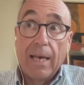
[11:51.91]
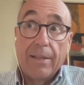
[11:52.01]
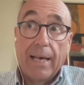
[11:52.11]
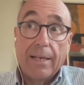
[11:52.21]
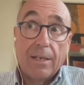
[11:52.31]

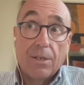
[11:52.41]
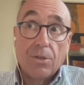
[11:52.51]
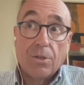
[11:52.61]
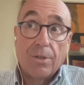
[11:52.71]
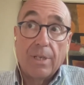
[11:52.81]
and that
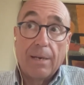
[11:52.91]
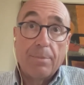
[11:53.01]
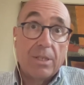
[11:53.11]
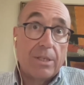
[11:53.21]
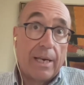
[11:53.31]
is the
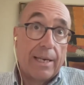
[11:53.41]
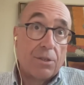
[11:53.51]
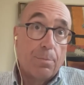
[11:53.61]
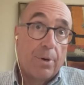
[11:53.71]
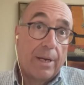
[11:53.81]
MBTA
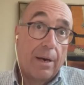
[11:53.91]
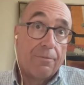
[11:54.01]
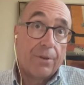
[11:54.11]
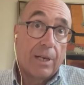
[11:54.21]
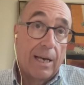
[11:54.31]
has put
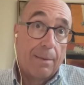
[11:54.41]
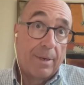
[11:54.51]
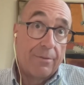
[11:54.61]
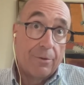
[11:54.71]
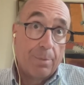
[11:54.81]
out for
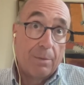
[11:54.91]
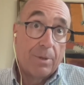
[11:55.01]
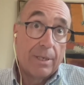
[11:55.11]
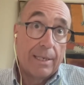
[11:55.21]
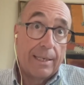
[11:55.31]
comment, for
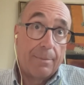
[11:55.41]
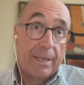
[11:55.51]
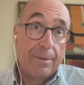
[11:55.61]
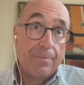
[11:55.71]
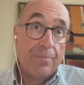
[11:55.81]
public
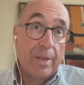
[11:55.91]
comment,